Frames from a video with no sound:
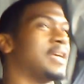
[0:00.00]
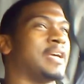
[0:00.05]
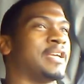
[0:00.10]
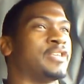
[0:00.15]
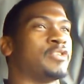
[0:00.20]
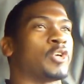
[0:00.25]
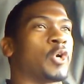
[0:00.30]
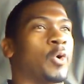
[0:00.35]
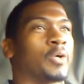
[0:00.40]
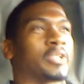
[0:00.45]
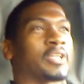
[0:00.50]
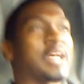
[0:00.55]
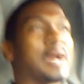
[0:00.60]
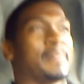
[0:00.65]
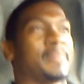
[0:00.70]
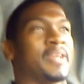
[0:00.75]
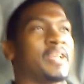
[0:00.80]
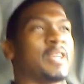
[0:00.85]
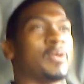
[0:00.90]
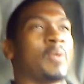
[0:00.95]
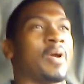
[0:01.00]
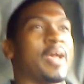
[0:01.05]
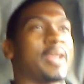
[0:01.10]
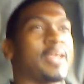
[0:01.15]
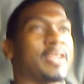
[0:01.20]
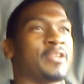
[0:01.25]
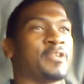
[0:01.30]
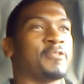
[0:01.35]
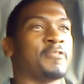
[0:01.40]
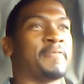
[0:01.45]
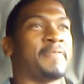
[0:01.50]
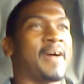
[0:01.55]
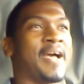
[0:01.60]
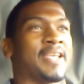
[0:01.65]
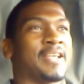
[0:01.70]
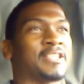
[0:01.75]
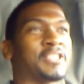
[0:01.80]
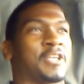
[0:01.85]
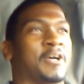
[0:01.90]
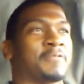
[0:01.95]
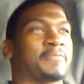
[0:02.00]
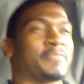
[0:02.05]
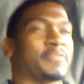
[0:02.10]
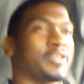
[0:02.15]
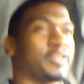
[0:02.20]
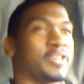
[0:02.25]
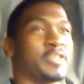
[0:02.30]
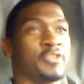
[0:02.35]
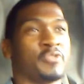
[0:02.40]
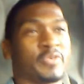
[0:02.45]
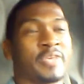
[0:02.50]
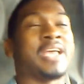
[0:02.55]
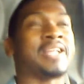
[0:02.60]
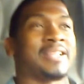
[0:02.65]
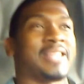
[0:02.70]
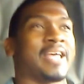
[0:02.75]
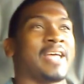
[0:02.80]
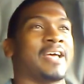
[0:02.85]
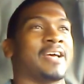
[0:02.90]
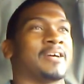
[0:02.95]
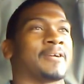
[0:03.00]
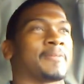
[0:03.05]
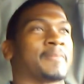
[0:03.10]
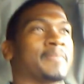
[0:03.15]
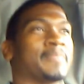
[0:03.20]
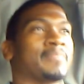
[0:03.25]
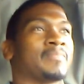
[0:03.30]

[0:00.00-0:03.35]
and you go to the company anyway, and you'll find yourself, you get there,